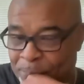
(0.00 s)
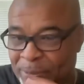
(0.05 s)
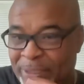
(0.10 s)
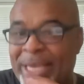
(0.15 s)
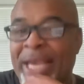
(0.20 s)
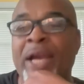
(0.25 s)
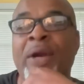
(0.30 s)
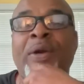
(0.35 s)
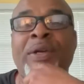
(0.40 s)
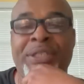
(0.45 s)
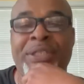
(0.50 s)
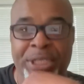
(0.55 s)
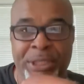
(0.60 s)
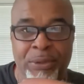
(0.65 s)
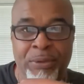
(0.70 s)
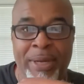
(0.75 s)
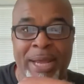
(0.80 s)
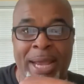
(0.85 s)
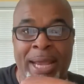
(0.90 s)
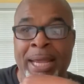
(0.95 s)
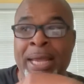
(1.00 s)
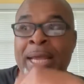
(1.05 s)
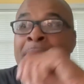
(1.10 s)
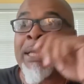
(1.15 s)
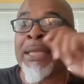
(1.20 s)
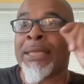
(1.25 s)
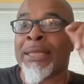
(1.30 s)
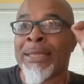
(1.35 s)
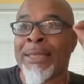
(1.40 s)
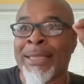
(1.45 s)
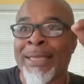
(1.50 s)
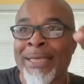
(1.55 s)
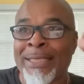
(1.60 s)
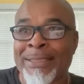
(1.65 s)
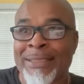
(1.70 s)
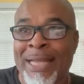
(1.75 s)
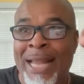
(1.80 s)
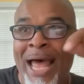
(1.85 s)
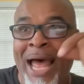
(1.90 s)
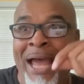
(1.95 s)
Guarantee you that
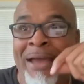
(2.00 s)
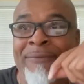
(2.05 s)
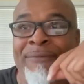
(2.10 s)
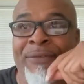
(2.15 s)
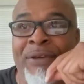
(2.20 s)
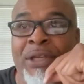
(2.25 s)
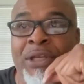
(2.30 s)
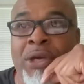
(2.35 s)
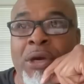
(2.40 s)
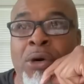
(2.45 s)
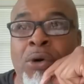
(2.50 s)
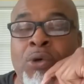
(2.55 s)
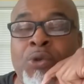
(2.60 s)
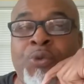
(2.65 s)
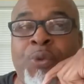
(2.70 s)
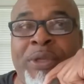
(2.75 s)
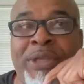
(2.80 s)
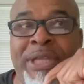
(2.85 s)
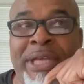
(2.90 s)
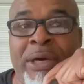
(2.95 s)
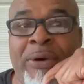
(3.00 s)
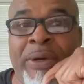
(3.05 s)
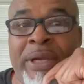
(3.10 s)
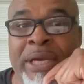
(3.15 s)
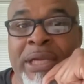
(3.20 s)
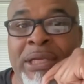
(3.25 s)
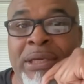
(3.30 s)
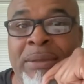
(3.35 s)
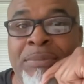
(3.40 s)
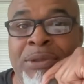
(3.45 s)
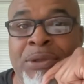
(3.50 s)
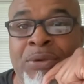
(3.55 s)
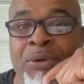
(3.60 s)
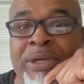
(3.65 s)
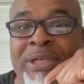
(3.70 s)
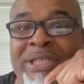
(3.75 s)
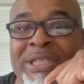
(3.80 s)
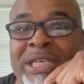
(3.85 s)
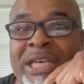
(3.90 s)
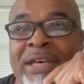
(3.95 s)
these live videos, what they'll end up doing
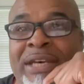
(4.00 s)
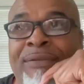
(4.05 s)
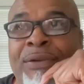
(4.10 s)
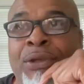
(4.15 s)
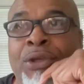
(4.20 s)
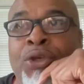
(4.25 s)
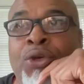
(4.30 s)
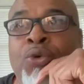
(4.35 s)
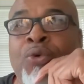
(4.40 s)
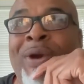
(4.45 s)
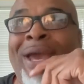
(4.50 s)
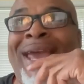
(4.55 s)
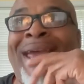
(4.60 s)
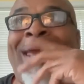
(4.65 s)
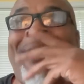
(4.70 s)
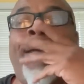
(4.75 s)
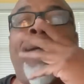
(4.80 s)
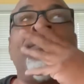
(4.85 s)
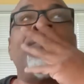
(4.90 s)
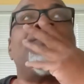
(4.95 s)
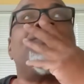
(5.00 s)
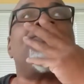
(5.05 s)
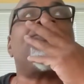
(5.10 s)
is giving you a